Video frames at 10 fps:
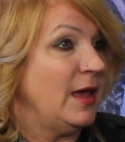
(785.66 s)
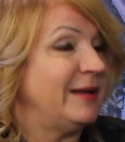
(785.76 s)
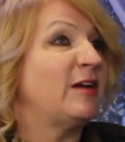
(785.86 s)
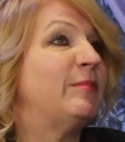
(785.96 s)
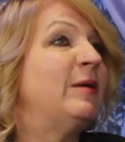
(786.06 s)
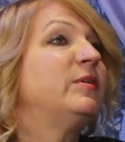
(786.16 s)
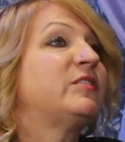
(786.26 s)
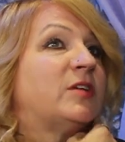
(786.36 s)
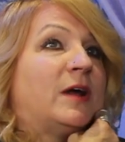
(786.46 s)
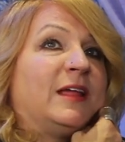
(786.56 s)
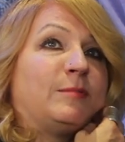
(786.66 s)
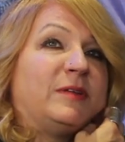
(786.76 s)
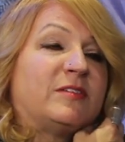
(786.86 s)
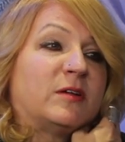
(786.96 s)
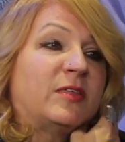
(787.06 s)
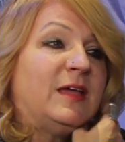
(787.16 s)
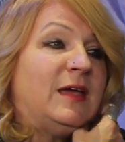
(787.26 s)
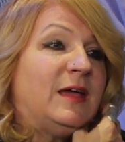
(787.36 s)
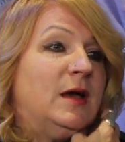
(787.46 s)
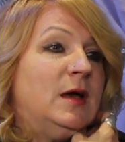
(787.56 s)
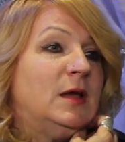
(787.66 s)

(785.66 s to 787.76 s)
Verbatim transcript: And I remember starting at Blizzard thinking,